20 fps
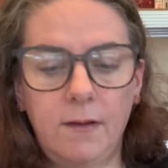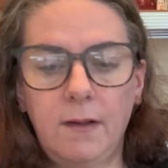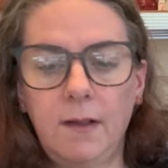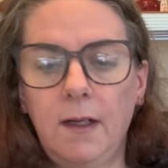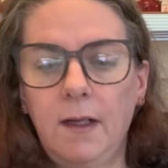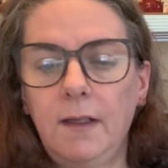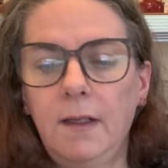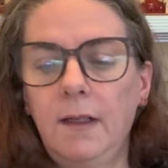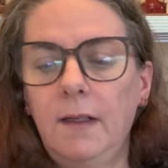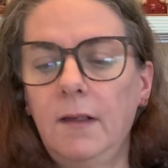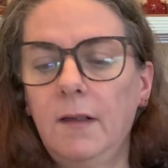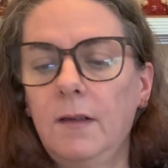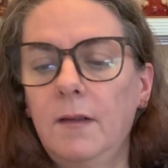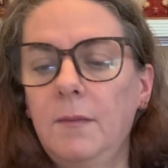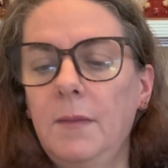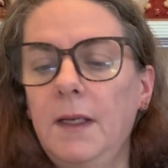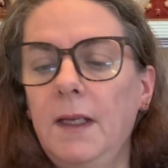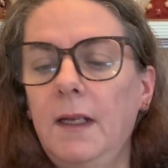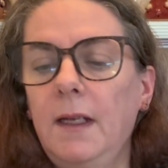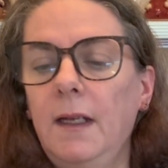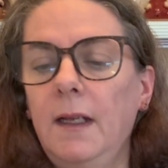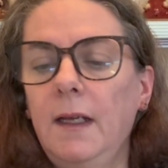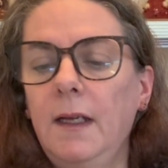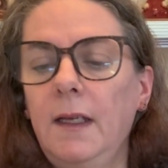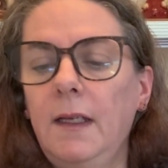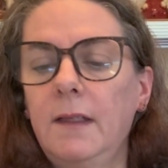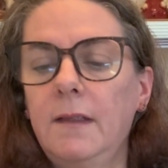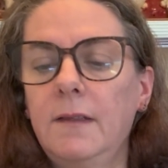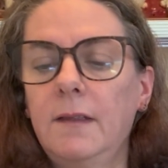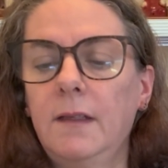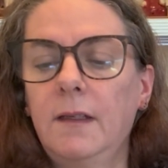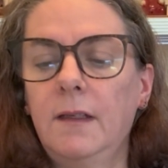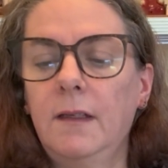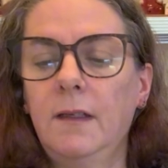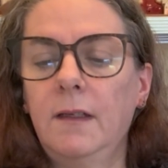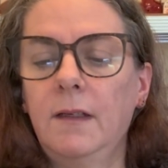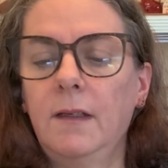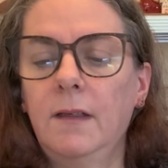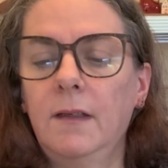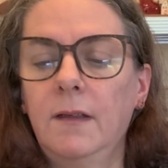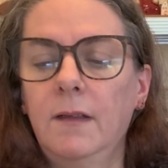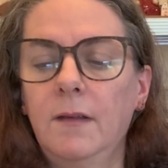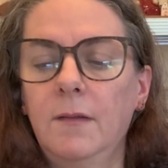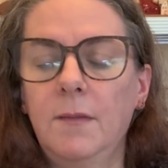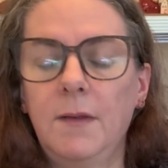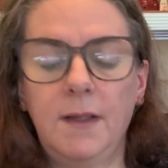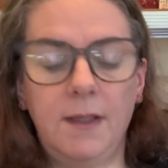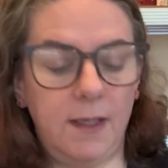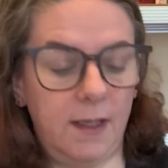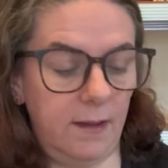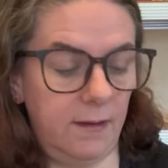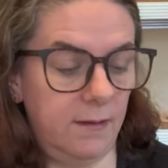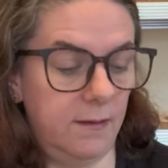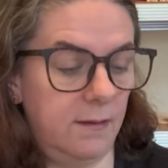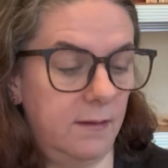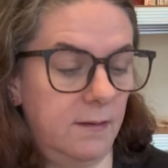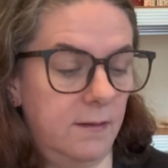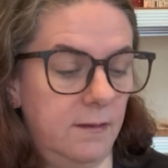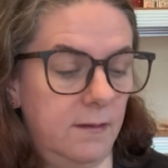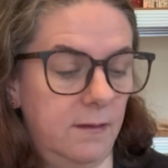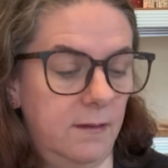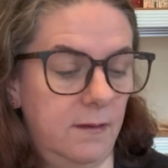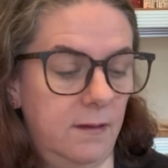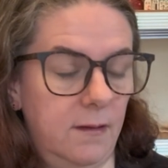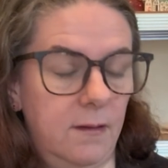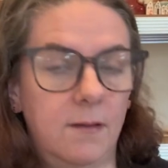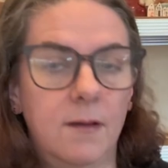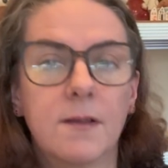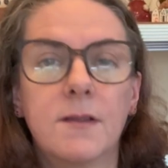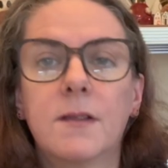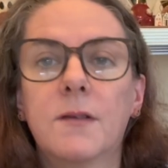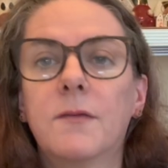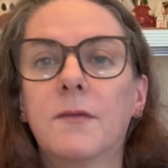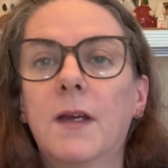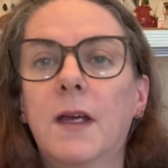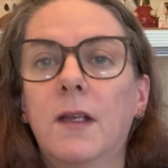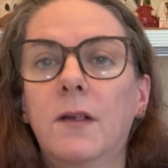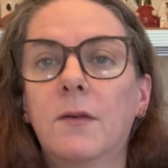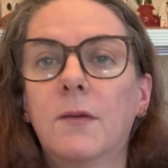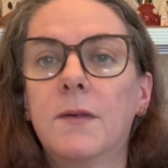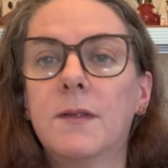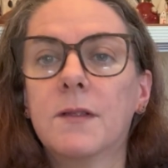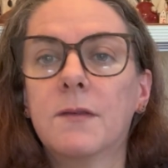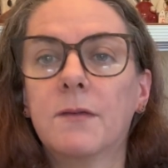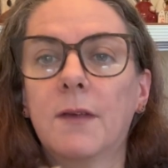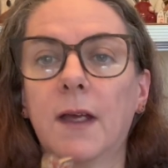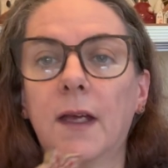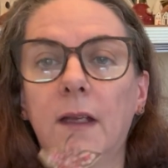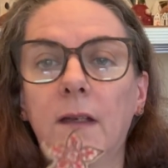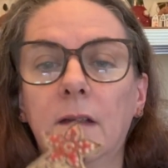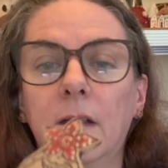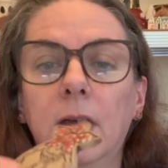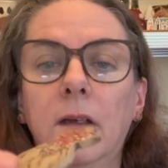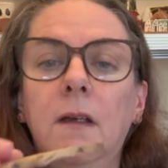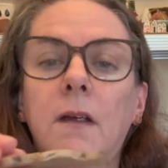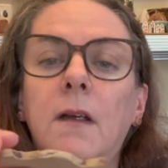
and a little bit late, but then once a fan, always a fan.